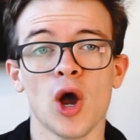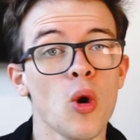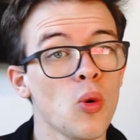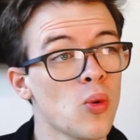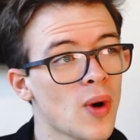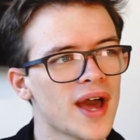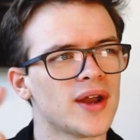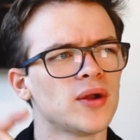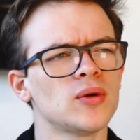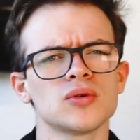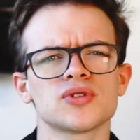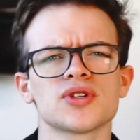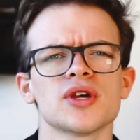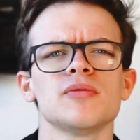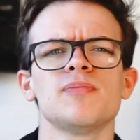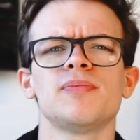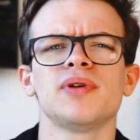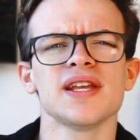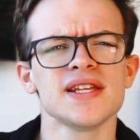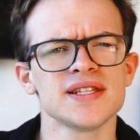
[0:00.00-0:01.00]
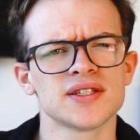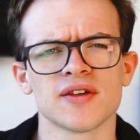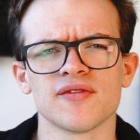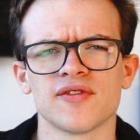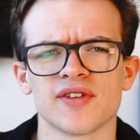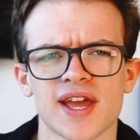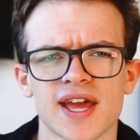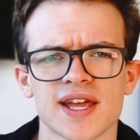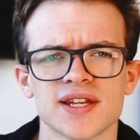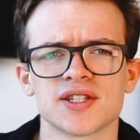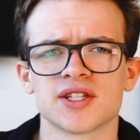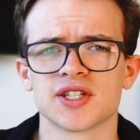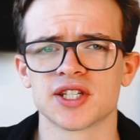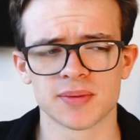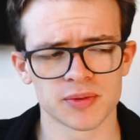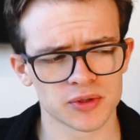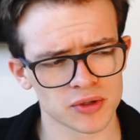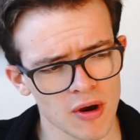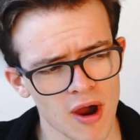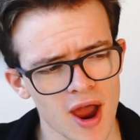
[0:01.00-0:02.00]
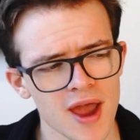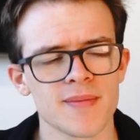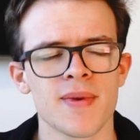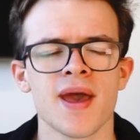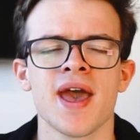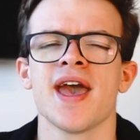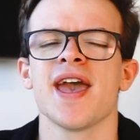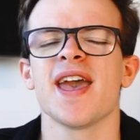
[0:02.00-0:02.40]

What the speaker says: Oh, and also please don't forget to subscribe,